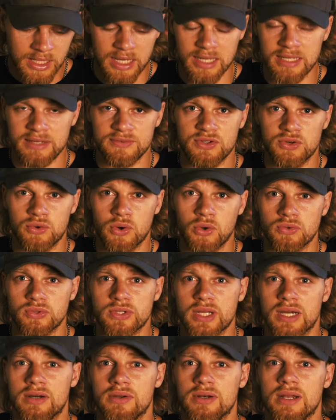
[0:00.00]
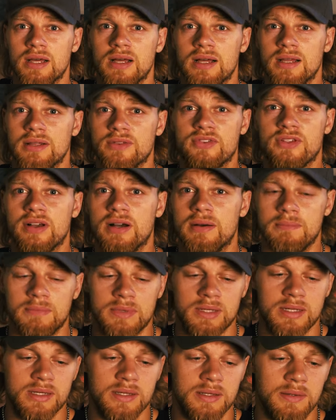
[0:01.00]
I even wrote down some
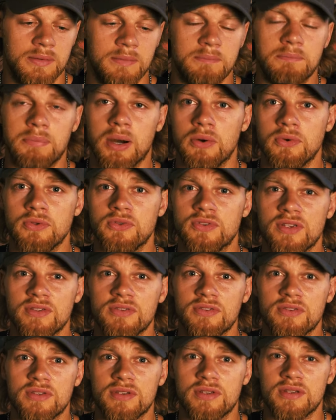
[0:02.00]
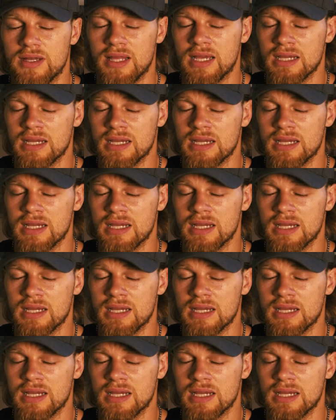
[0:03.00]
poses.